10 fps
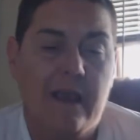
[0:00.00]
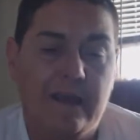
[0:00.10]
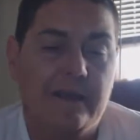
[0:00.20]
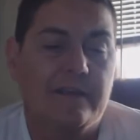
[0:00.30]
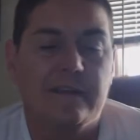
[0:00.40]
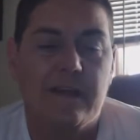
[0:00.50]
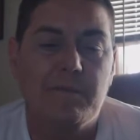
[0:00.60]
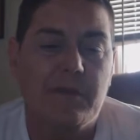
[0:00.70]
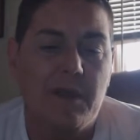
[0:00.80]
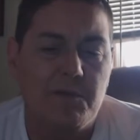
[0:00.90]
and at the
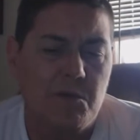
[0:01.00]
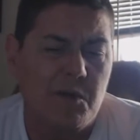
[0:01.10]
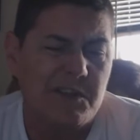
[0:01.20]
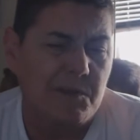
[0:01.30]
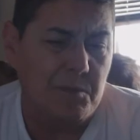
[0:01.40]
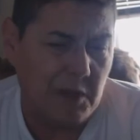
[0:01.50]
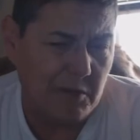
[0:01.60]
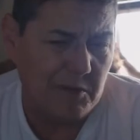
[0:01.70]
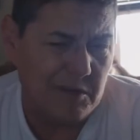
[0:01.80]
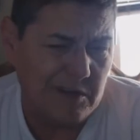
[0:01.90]
same time, she wants to play
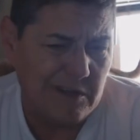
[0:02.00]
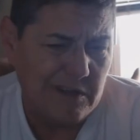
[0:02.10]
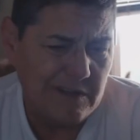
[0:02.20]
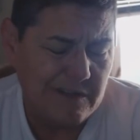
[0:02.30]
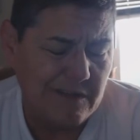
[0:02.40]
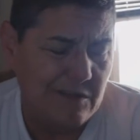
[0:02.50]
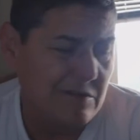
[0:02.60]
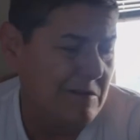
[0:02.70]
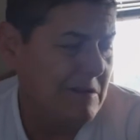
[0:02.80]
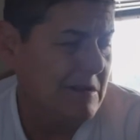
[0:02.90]
with her.
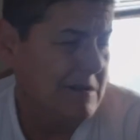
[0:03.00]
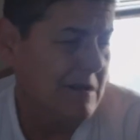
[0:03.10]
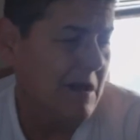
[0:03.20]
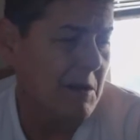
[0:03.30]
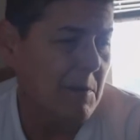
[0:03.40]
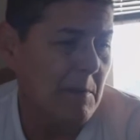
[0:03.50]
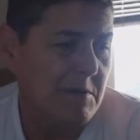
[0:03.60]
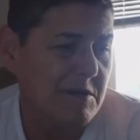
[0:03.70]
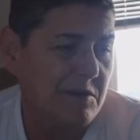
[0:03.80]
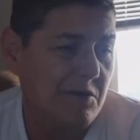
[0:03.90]
So uh, the
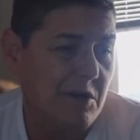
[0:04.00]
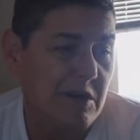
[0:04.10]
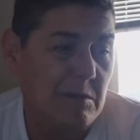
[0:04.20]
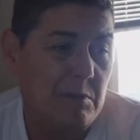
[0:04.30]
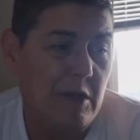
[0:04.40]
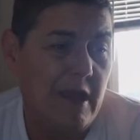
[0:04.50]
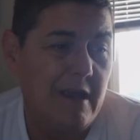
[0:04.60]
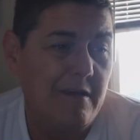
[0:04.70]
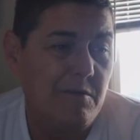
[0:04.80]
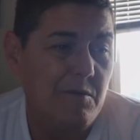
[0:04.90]
puppy's learning to
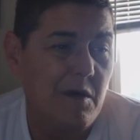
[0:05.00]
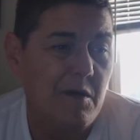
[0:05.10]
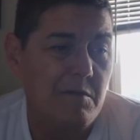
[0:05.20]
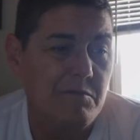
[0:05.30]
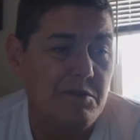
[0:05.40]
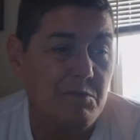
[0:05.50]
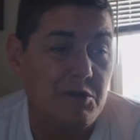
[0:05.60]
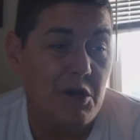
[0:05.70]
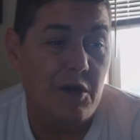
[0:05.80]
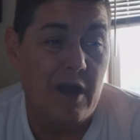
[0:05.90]
play. Um, she, we
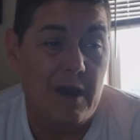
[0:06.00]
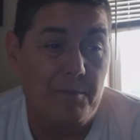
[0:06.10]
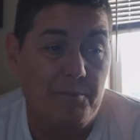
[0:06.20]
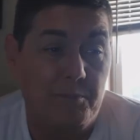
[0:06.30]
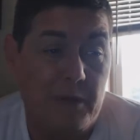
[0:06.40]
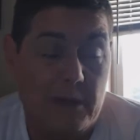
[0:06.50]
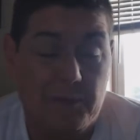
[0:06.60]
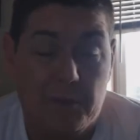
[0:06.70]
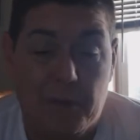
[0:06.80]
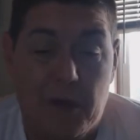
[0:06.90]
taught her how to pick
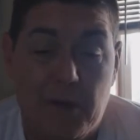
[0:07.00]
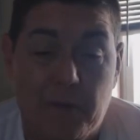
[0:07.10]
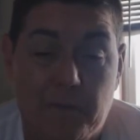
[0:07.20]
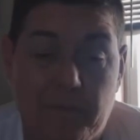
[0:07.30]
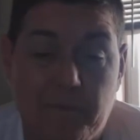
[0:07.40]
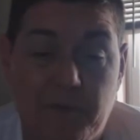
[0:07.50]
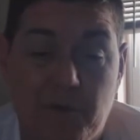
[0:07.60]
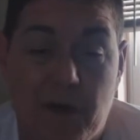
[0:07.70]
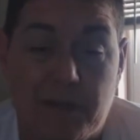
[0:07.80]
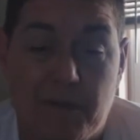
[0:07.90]
up the ball, and she
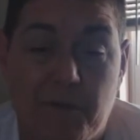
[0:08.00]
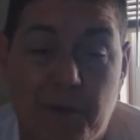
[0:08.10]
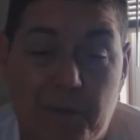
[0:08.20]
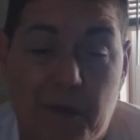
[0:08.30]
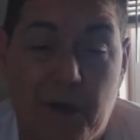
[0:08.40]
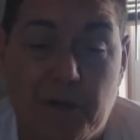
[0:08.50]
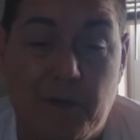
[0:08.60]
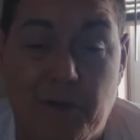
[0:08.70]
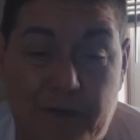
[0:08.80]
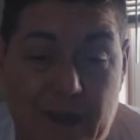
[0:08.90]
walks around with a ball,
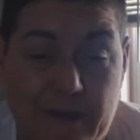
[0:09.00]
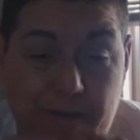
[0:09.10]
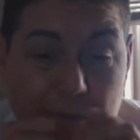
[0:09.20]
little tennis